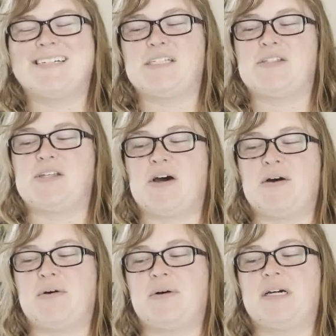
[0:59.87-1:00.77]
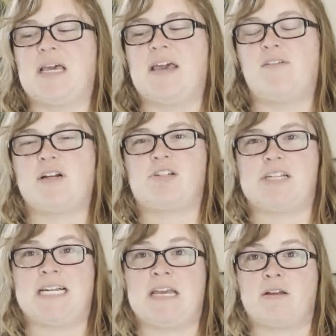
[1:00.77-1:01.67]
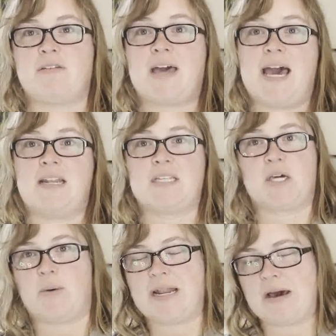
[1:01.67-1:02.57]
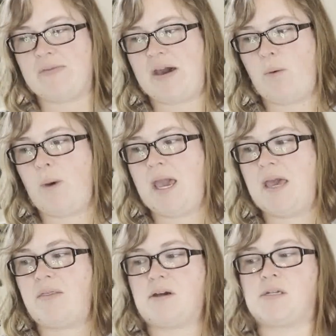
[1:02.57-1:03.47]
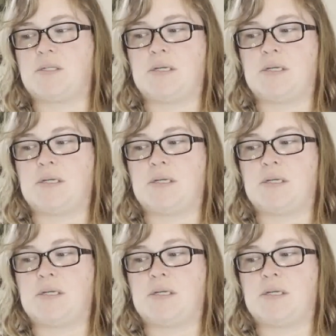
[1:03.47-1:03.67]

So if you're interested in either of that, go on out that way. There's